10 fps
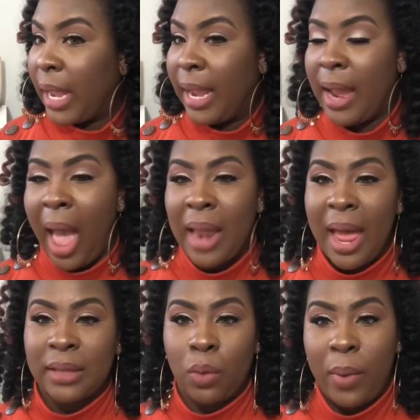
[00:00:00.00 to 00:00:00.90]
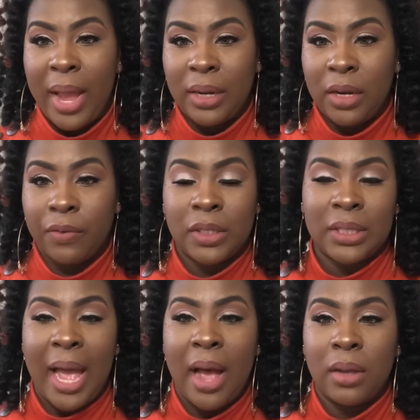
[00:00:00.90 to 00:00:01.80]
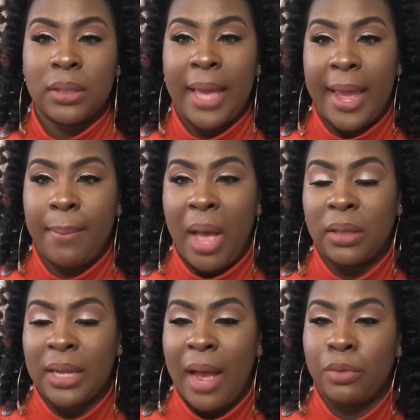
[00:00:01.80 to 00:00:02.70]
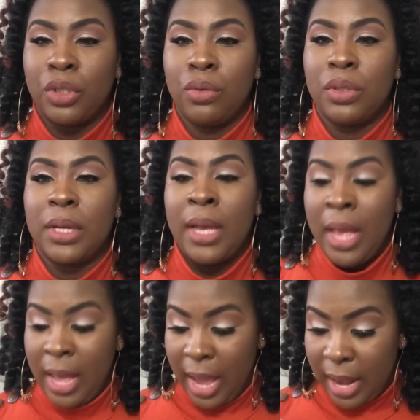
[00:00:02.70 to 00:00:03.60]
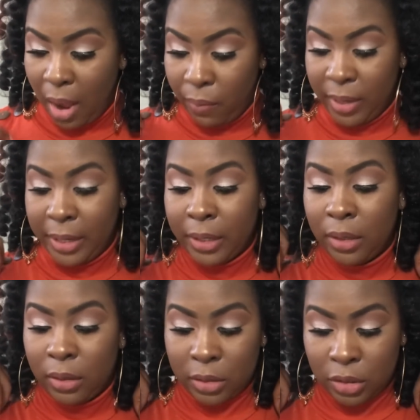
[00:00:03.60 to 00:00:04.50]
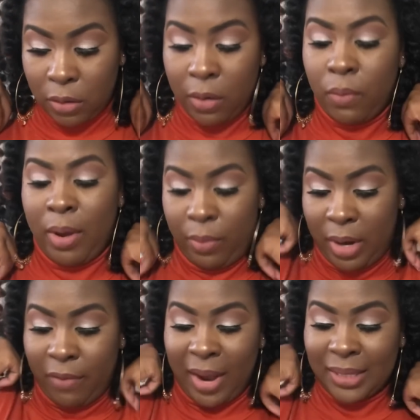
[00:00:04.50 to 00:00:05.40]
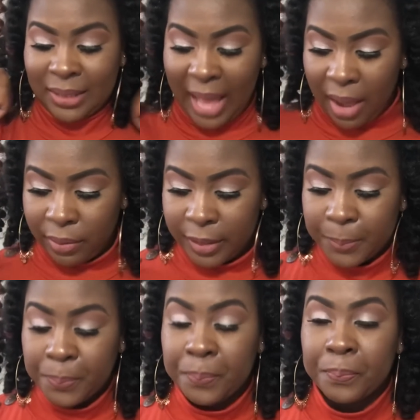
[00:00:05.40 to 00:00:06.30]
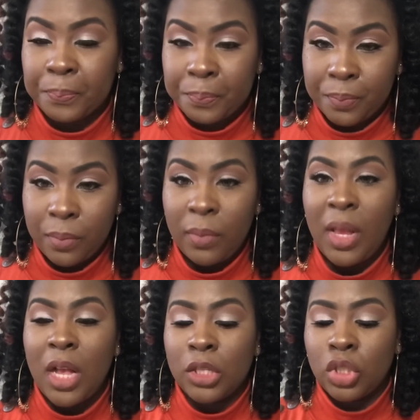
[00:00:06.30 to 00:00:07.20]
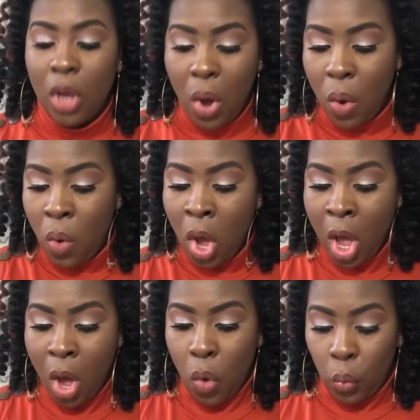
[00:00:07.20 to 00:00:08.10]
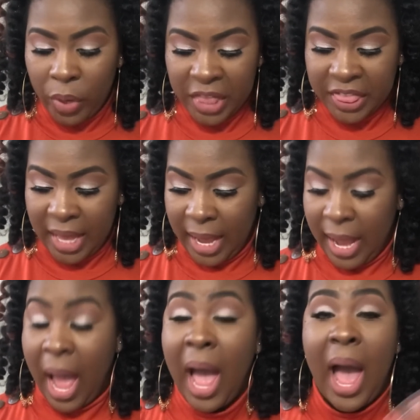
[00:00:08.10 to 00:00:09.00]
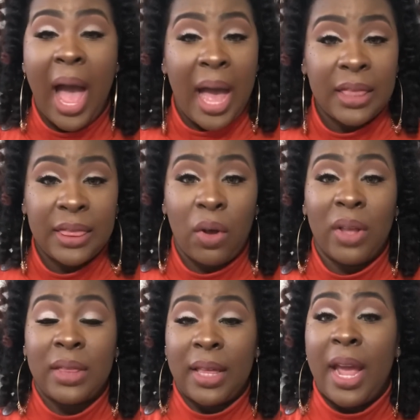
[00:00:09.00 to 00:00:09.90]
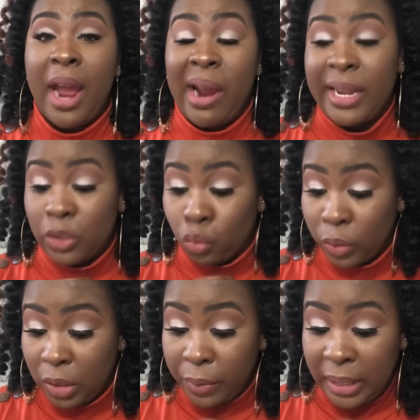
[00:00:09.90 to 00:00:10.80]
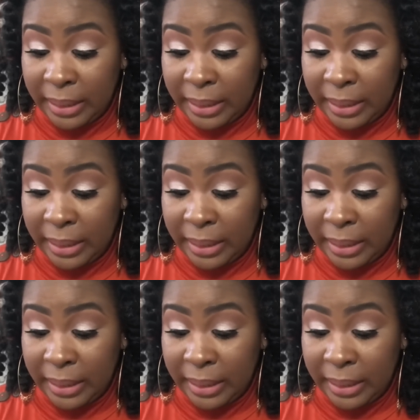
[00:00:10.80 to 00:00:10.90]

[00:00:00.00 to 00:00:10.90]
and I liked the way the different styles came out that I was using, and I wanted it to look a certain way whenever I styled it. So with that, I thought the hair is really, really